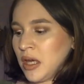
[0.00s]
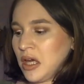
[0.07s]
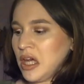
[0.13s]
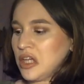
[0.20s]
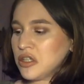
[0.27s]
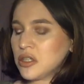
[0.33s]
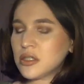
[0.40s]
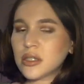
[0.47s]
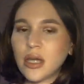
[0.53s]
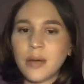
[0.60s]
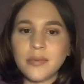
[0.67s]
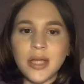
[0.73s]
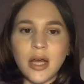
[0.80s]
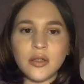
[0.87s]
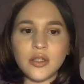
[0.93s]
it just
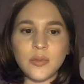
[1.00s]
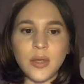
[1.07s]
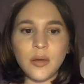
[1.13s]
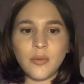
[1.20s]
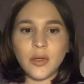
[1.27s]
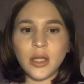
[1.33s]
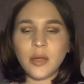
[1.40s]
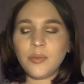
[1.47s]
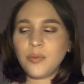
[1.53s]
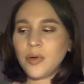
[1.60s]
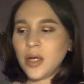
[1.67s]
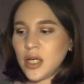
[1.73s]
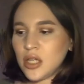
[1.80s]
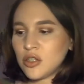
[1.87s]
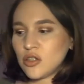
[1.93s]
comes out to be a really
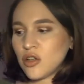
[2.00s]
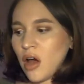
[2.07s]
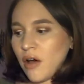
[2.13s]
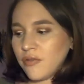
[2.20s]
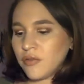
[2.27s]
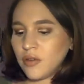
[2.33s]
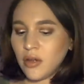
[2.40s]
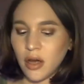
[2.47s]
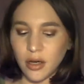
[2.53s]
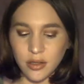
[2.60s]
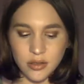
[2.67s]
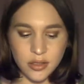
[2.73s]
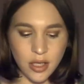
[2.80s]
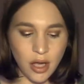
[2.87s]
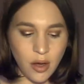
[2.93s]
pretty soft
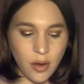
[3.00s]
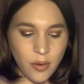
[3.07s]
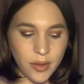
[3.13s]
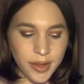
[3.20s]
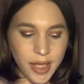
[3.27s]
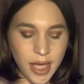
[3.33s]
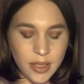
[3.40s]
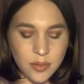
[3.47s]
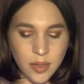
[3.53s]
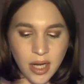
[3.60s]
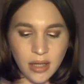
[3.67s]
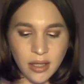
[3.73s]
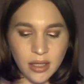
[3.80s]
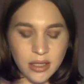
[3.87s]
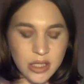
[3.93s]
look. So that's what
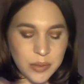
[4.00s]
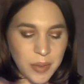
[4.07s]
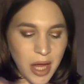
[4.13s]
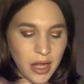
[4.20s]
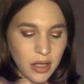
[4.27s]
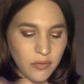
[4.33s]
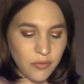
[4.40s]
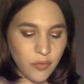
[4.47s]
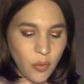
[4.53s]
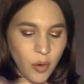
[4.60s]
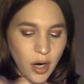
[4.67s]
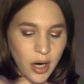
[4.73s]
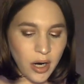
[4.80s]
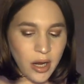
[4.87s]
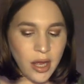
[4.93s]
I like this palette
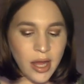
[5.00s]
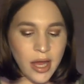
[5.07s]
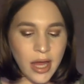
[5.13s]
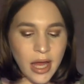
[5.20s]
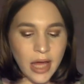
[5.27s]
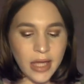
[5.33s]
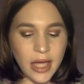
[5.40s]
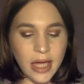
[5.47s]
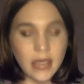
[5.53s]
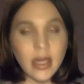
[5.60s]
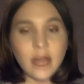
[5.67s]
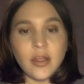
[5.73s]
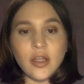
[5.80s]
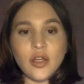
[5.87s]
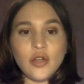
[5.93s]
for. Again,
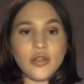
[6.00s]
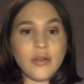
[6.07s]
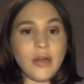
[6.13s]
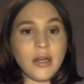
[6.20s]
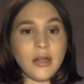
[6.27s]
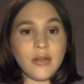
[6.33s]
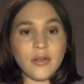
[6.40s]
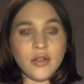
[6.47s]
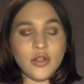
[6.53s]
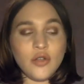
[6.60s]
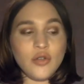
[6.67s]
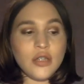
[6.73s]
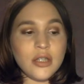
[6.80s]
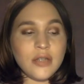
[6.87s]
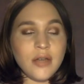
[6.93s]
not the
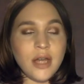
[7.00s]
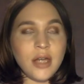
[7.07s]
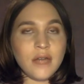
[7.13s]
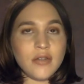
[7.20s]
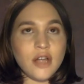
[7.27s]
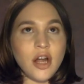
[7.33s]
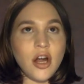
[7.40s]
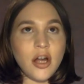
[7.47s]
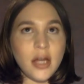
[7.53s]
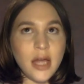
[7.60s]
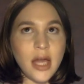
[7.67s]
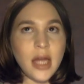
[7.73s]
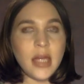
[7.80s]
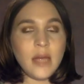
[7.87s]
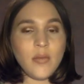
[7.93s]
hugest fan of
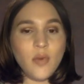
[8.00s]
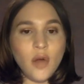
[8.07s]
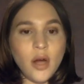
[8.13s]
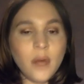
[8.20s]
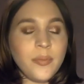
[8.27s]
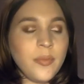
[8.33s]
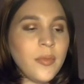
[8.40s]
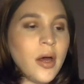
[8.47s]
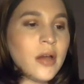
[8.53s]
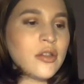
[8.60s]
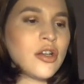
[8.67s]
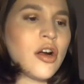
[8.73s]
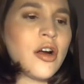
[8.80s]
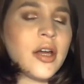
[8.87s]
Tarte anymore. But